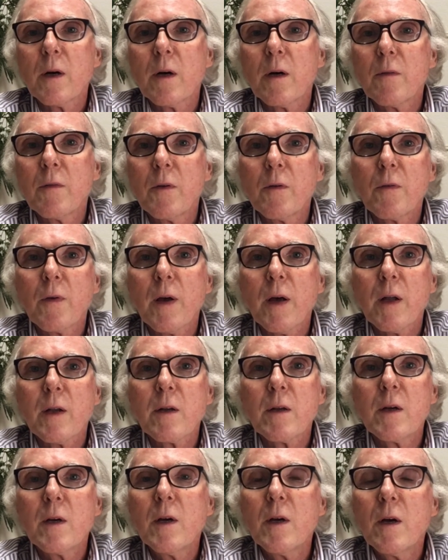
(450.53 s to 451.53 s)
If you've
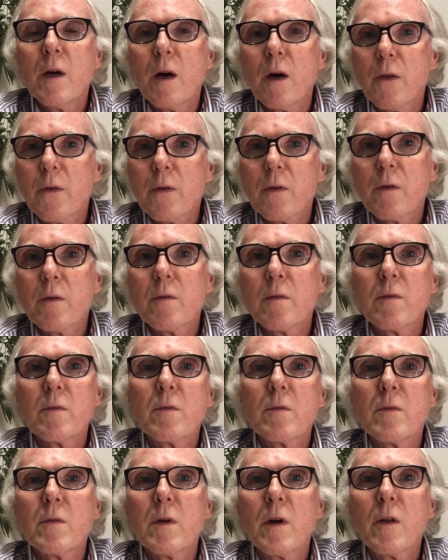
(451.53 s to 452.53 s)
had other
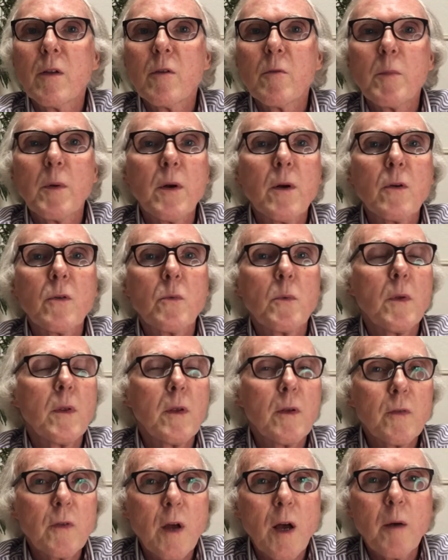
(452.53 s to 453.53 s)
beers with
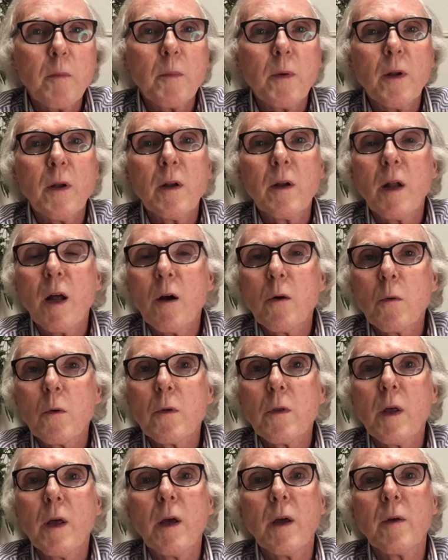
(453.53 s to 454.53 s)
this hop in it, how were
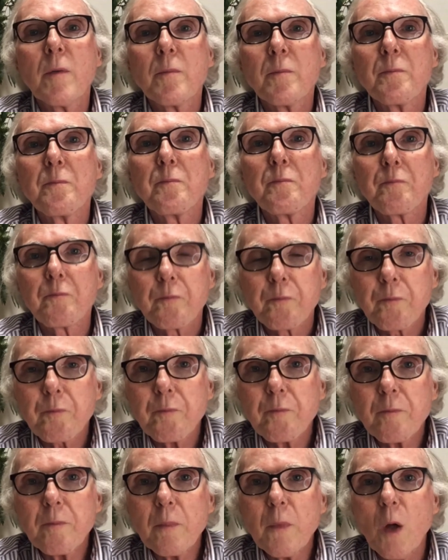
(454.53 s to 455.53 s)
they?
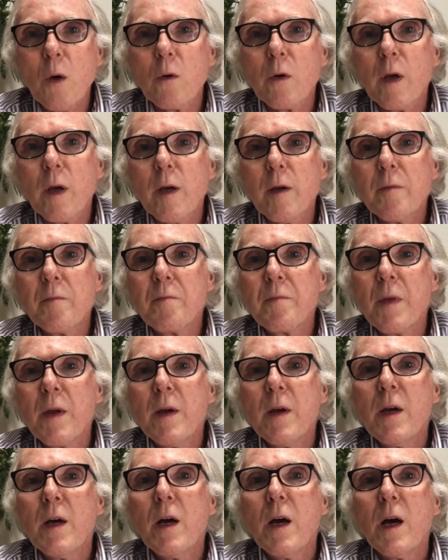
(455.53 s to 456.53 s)
Okay.
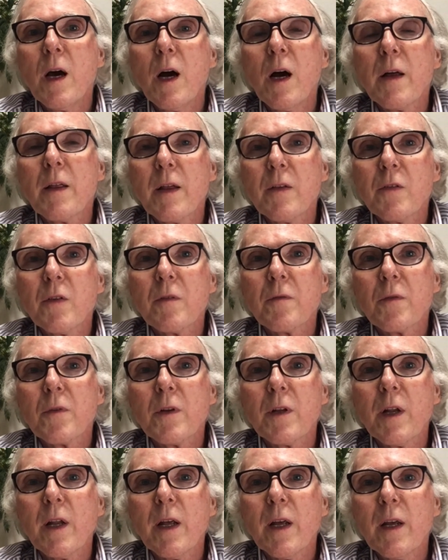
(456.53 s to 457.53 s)
That's it for
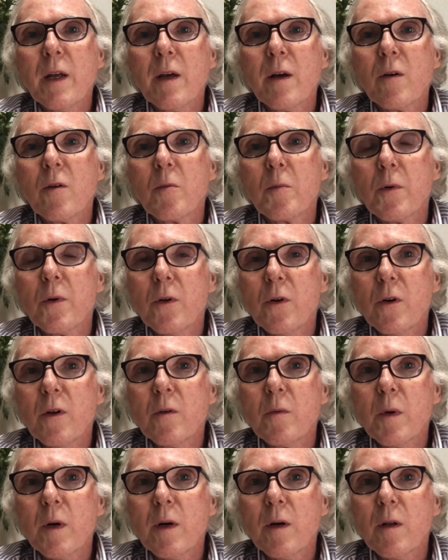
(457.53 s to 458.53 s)
today. Hope you're
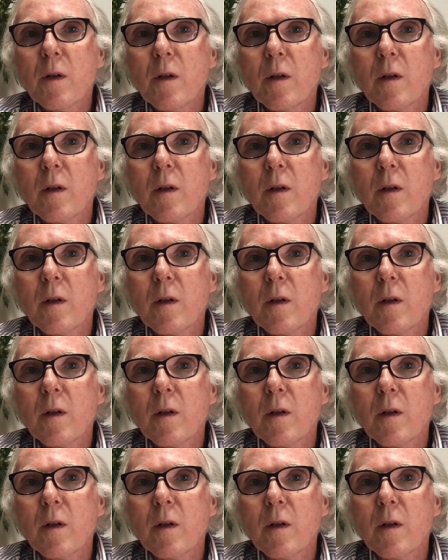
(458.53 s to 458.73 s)
doing well.